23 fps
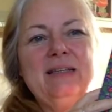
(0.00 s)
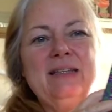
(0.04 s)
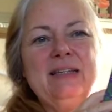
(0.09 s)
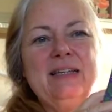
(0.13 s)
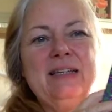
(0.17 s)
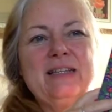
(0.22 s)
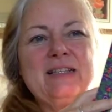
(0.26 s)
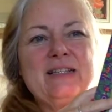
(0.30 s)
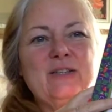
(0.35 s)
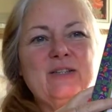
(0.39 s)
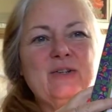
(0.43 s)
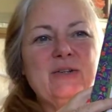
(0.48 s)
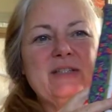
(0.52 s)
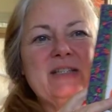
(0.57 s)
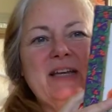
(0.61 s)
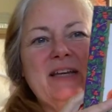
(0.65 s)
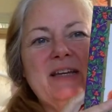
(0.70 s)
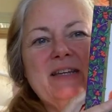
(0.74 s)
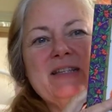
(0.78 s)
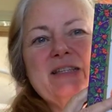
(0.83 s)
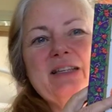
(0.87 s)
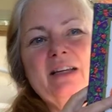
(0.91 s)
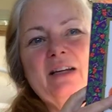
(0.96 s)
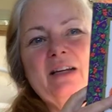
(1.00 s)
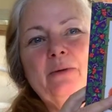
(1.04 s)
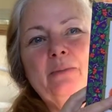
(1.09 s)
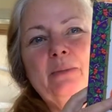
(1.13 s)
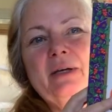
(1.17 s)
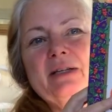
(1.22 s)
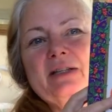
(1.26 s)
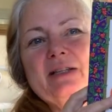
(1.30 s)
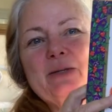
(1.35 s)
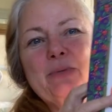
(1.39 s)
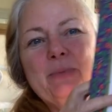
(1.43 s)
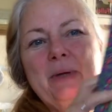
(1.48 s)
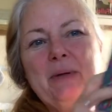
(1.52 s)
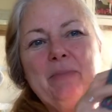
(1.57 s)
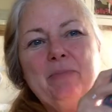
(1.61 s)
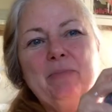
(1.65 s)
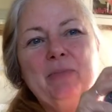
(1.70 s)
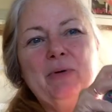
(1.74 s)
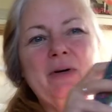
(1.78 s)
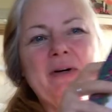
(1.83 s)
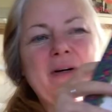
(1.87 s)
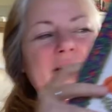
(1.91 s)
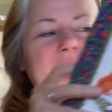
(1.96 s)
this looks like it's gonna be a sweet
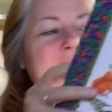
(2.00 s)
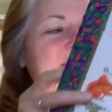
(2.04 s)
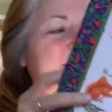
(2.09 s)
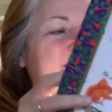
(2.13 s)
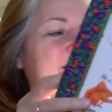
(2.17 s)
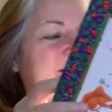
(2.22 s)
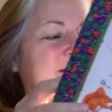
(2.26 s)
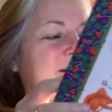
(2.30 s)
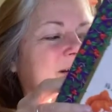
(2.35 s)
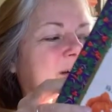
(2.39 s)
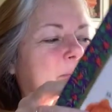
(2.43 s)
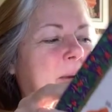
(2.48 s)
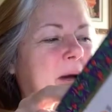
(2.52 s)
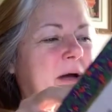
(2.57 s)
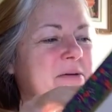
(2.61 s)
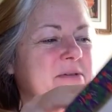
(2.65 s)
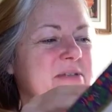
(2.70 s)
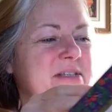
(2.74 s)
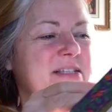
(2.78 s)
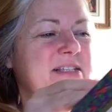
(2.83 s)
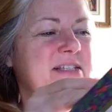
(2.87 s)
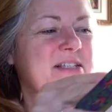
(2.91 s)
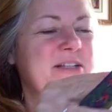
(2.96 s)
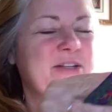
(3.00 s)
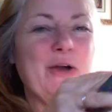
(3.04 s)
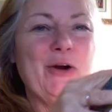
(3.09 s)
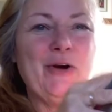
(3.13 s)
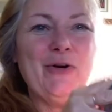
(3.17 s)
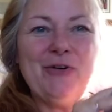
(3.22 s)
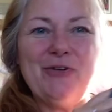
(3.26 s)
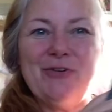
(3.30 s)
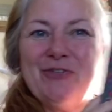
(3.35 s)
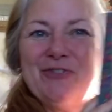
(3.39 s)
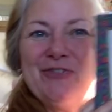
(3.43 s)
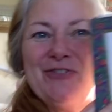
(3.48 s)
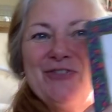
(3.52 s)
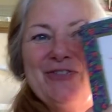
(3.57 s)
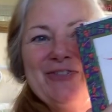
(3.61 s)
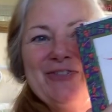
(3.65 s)
book about snow.